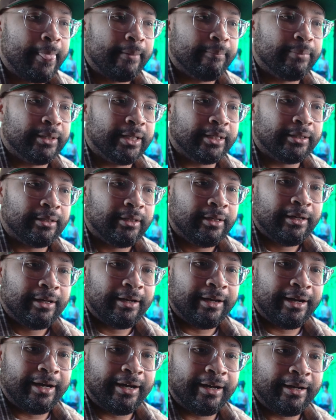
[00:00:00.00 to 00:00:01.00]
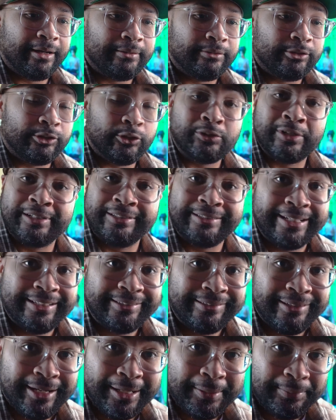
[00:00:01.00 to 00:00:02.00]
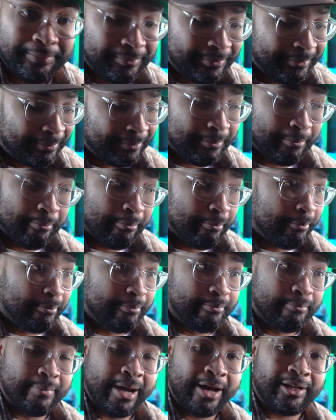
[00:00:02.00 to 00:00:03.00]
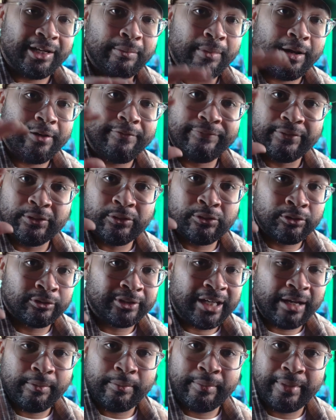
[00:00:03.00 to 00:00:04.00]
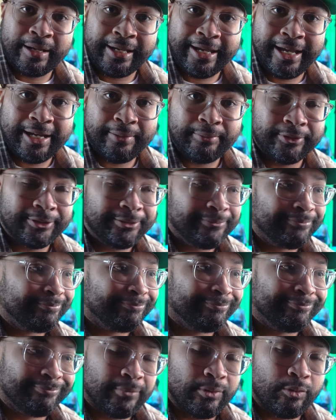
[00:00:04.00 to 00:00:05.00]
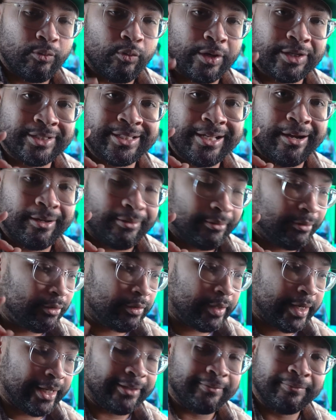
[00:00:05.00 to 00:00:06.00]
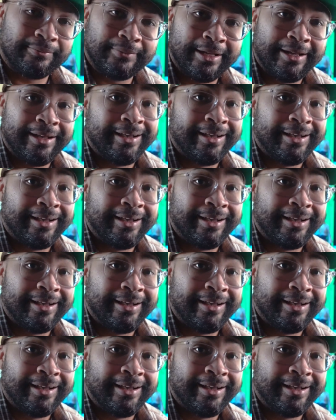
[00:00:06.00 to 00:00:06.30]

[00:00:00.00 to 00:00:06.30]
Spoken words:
But during the daytime, mounting my phone on top of my camera works out great.